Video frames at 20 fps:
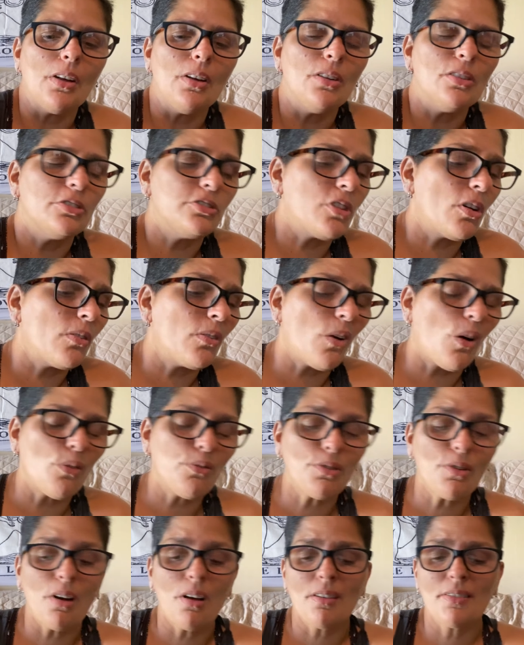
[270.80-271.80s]
So
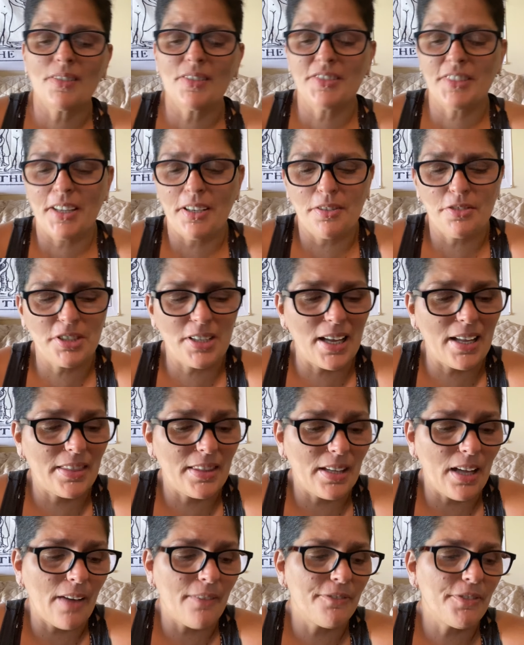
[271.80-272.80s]
overall, this energy, I,
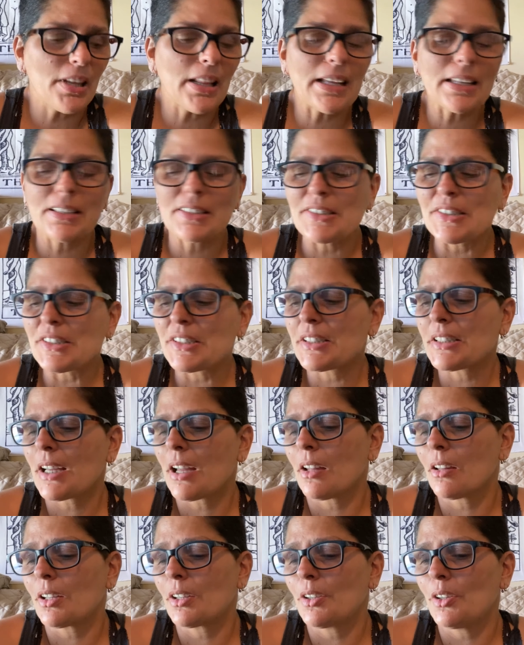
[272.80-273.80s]
th I feel like this is
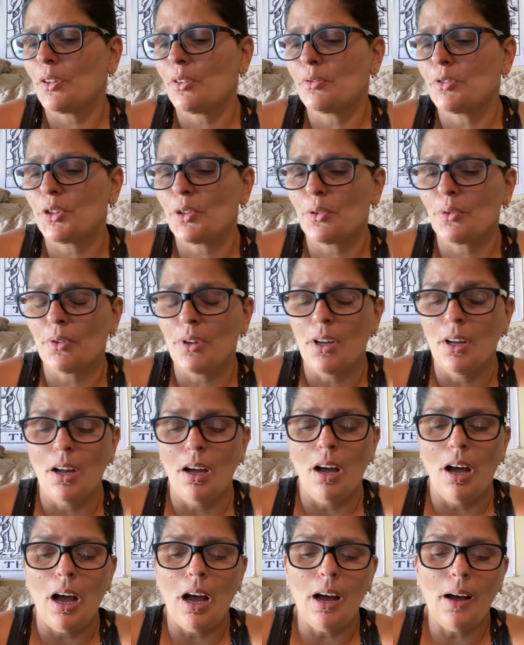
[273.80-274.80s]
telling you to,
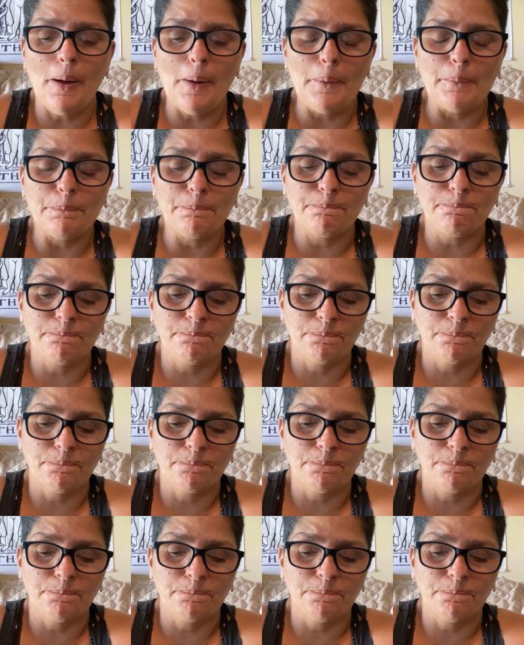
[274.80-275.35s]
um,